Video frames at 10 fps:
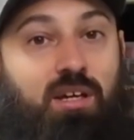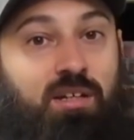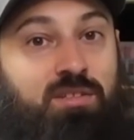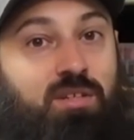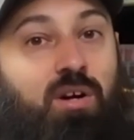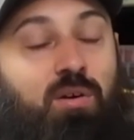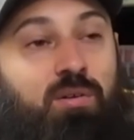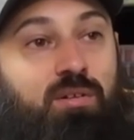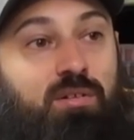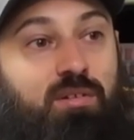And
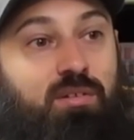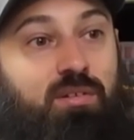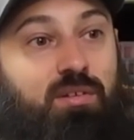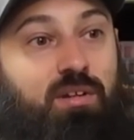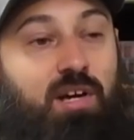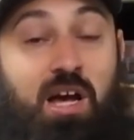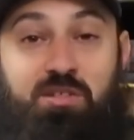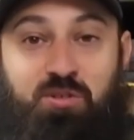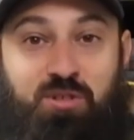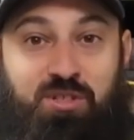so,
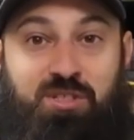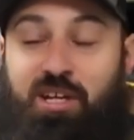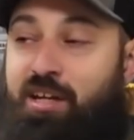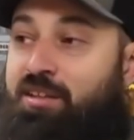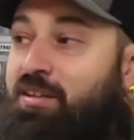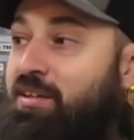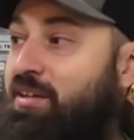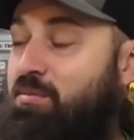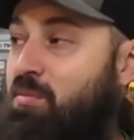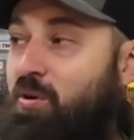as you just seen,
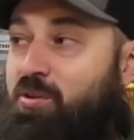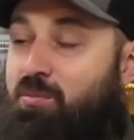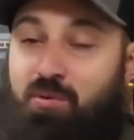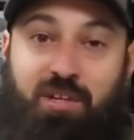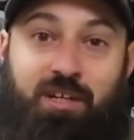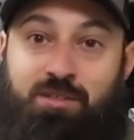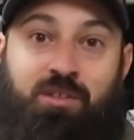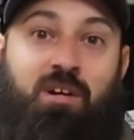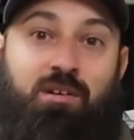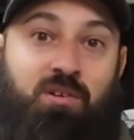multiple things are
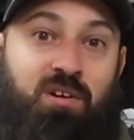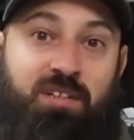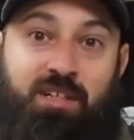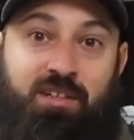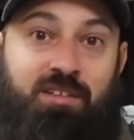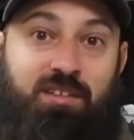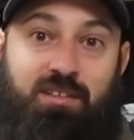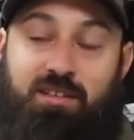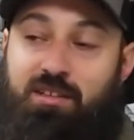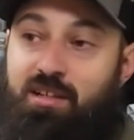going wrong here.
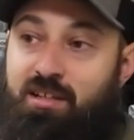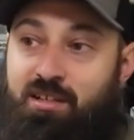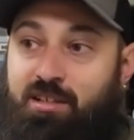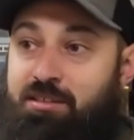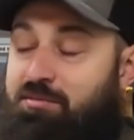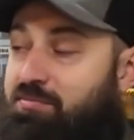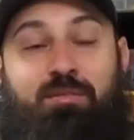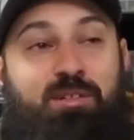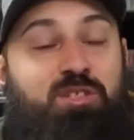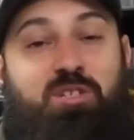I
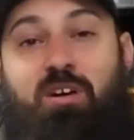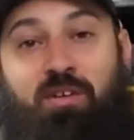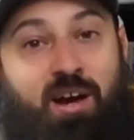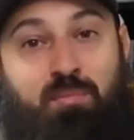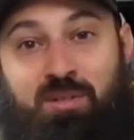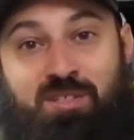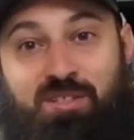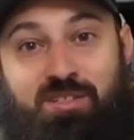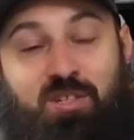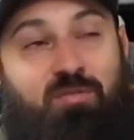mean, stuff
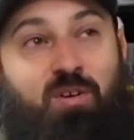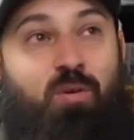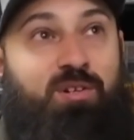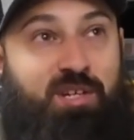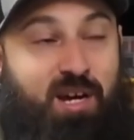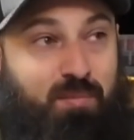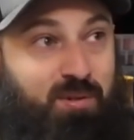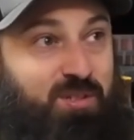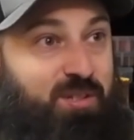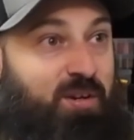happens. Stuff always
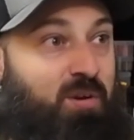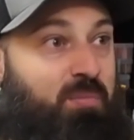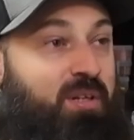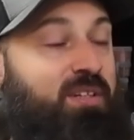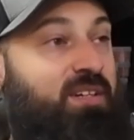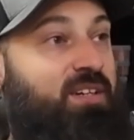happens, you know, but,